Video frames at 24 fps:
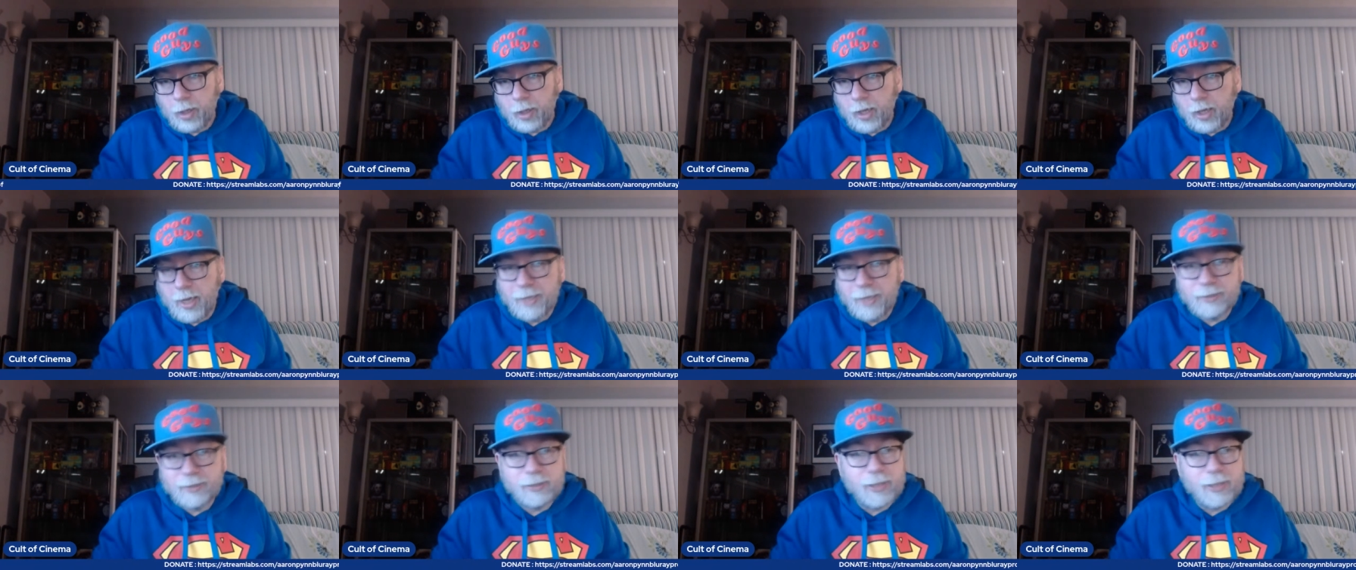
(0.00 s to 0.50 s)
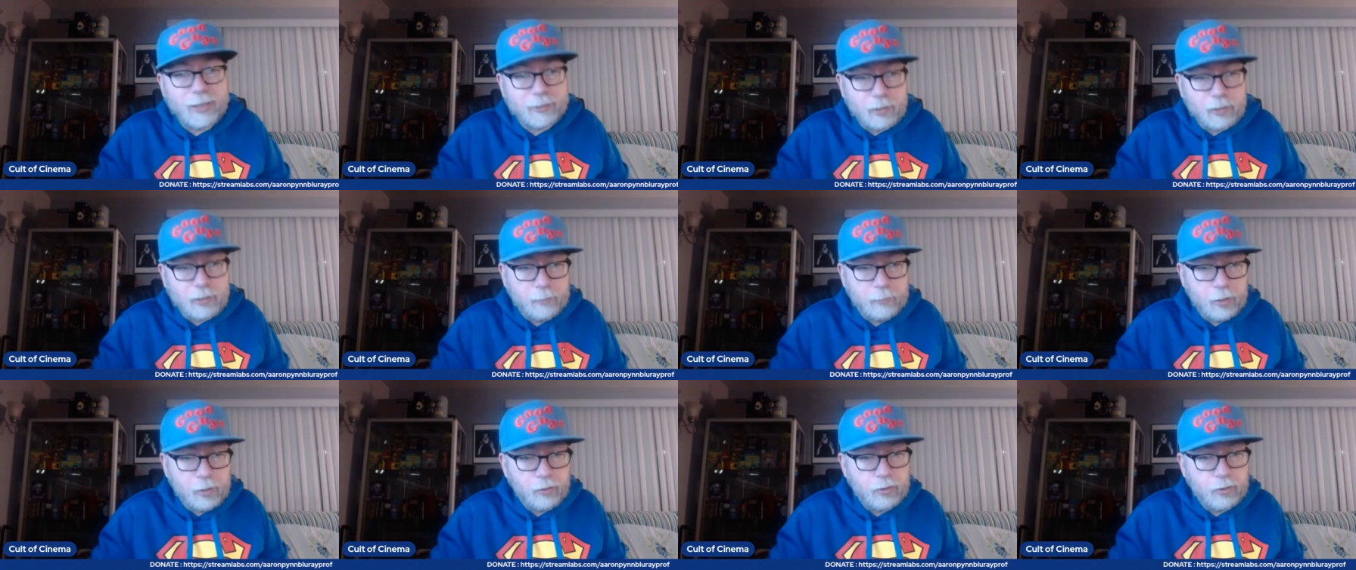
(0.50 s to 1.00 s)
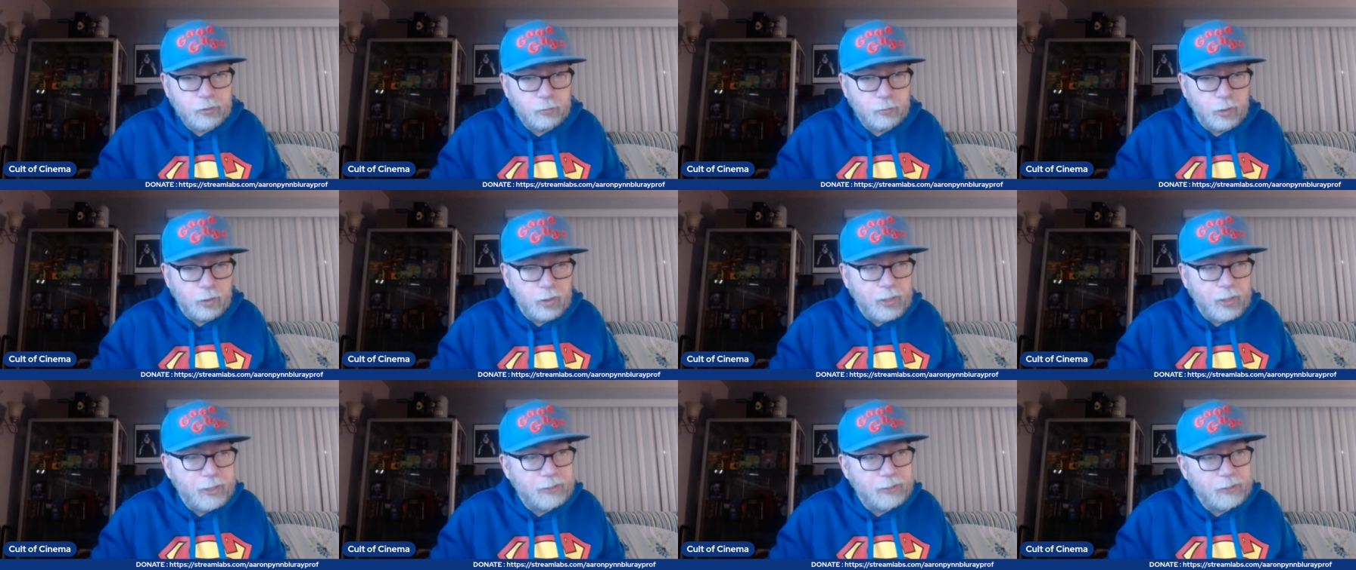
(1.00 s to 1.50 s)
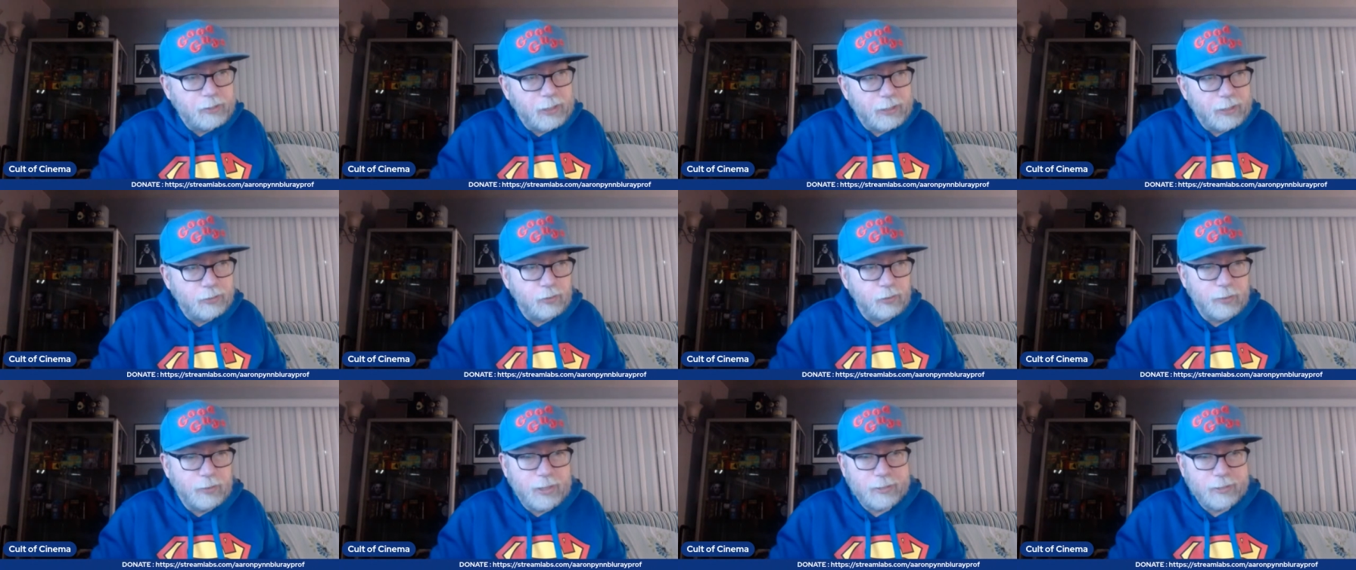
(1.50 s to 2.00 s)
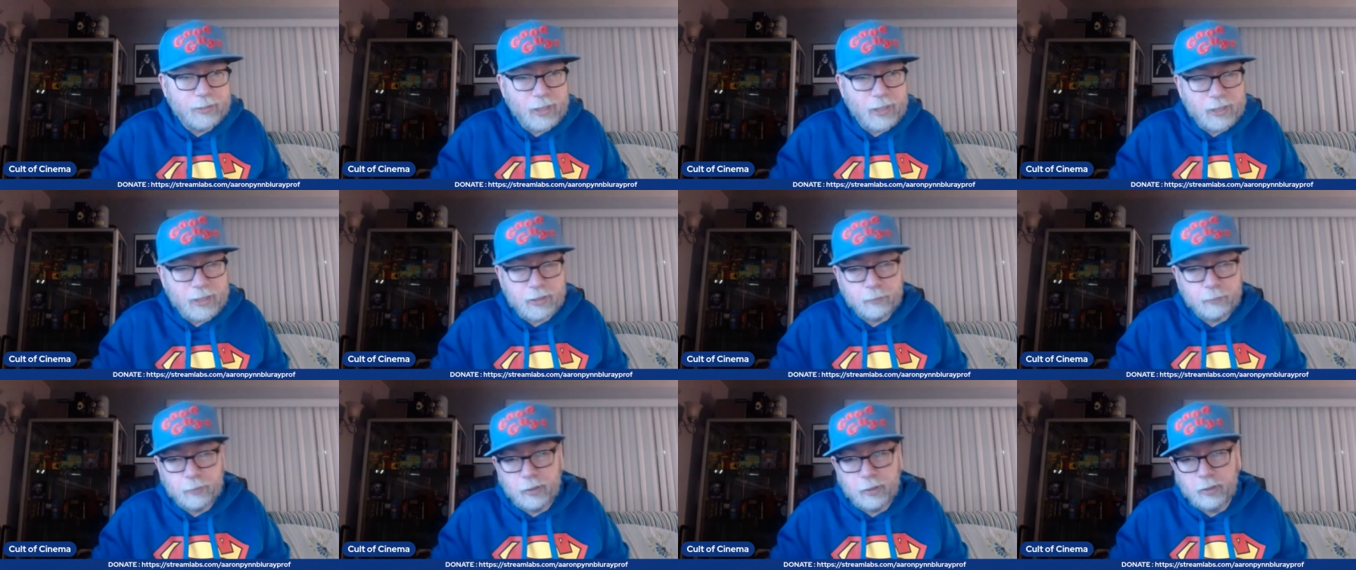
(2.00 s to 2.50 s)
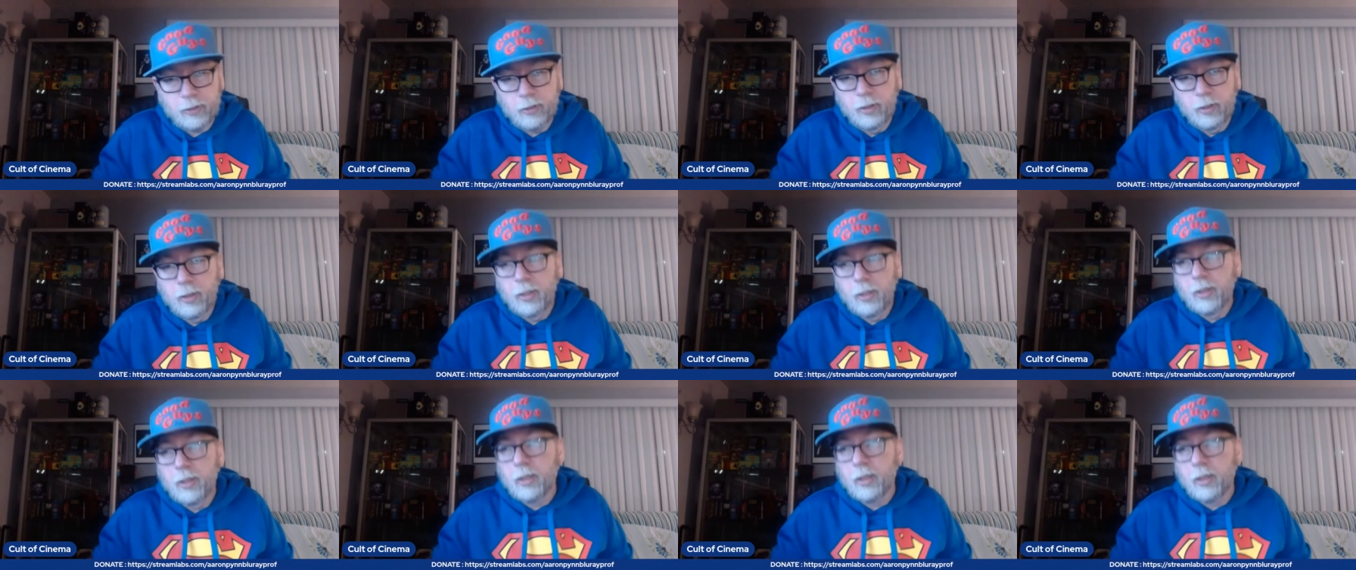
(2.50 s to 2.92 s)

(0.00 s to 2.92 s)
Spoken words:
Onslaught's coming out as well. Onslaught, so that's X-Men